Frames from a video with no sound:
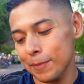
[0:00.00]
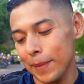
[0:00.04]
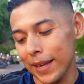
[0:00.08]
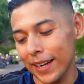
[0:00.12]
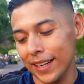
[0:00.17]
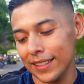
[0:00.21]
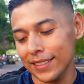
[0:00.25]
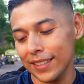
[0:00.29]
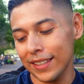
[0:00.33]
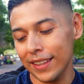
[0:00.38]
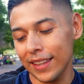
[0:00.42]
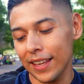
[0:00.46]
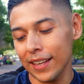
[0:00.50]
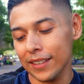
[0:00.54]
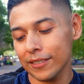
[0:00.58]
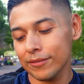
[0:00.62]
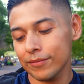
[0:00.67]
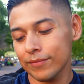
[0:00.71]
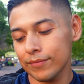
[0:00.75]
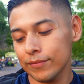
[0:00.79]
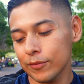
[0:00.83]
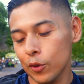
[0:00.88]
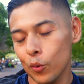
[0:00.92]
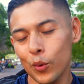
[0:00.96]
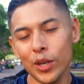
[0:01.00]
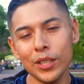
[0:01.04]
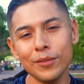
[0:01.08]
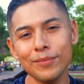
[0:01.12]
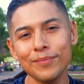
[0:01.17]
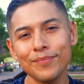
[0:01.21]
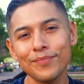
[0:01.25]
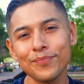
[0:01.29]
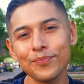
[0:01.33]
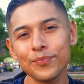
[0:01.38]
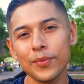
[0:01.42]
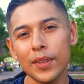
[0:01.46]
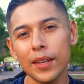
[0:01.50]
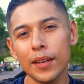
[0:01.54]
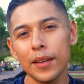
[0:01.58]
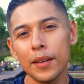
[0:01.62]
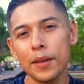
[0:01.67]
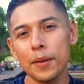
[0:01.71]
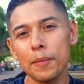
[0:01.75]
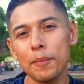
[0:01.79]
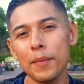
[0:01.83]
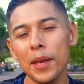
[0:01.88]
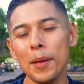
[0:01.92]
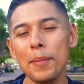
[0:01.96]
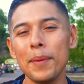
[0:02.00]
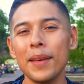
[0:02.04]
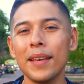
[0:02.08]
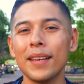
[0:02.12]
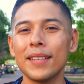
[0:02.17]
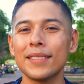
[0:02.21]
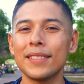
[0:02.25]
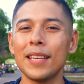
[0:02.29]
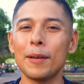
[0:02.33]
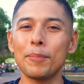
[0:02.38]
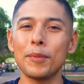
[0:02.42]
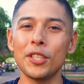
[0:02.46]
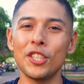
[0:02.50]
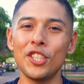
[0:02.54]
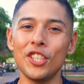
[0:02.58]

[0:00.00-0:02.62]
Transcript: marquesita. Well, maybe except the